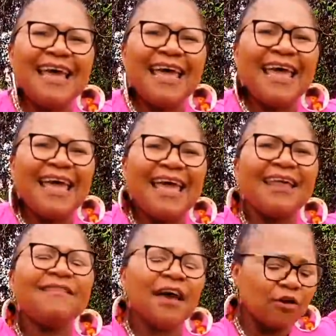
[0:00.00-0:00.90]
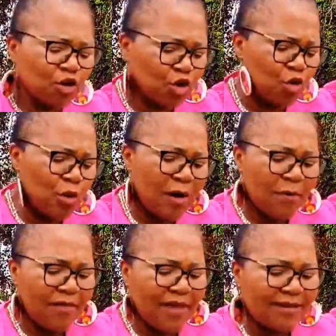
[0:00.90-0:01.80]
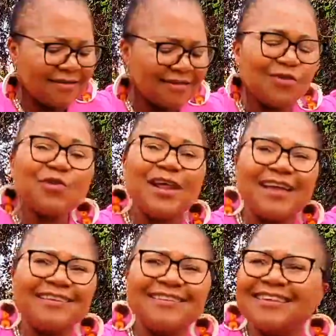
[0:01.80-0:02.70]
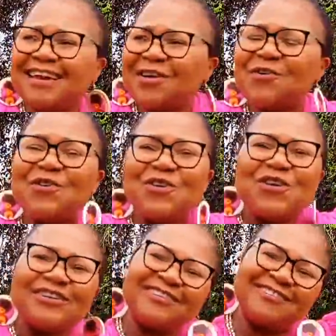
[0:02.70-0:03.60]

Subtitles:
and they are not sure whether it is a good idea or not.